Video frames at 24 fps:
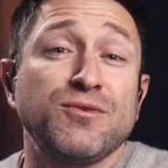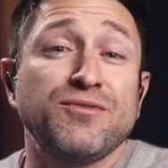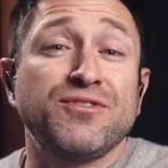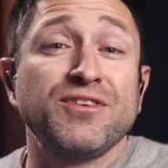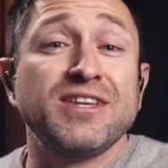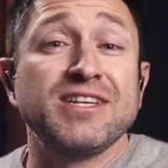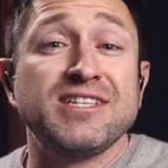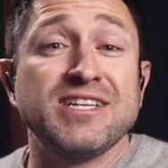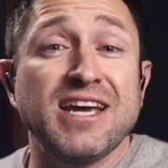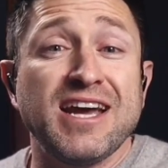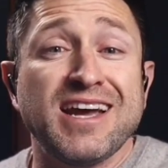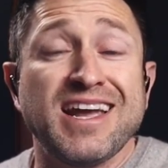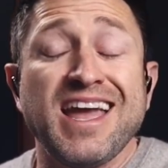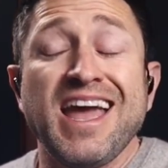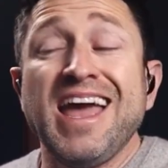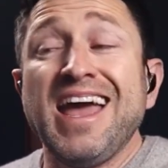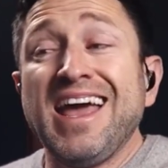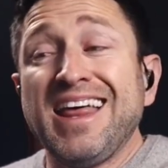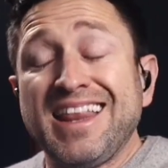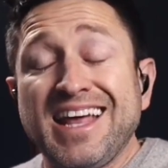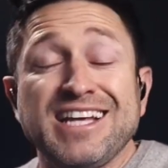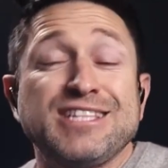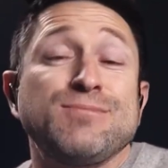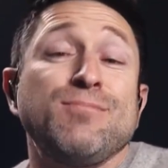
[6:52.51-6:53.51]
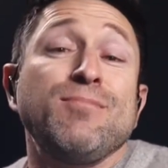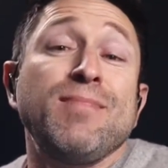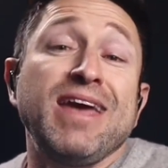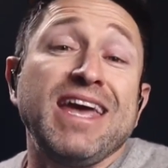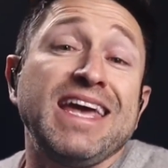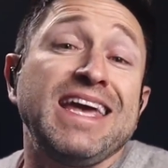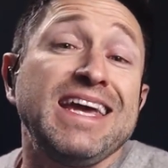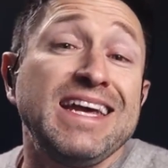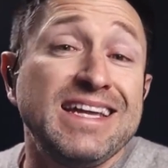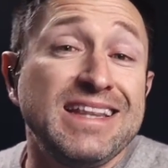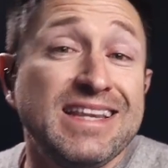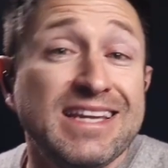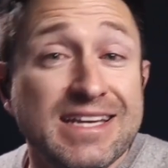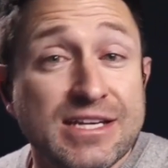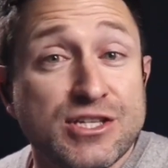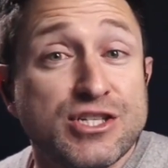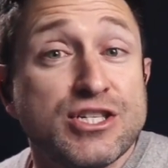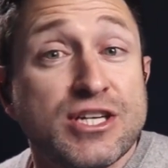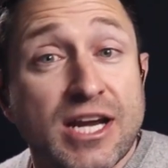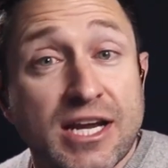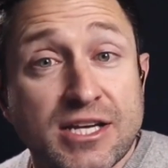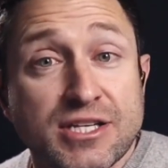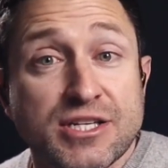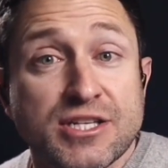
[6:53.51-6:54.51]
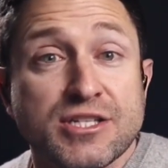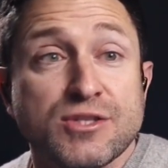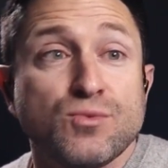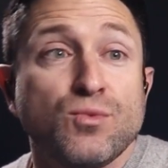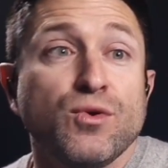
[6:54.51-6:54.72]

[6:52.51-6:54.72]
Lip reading: for the tech that's making these changes.